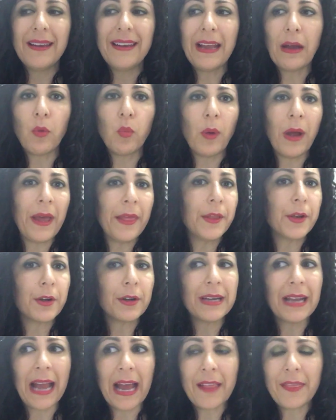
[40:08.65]
Now, whether
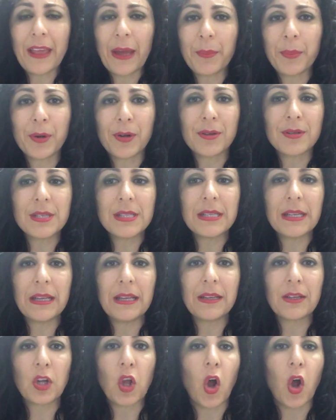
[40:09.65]
or not that person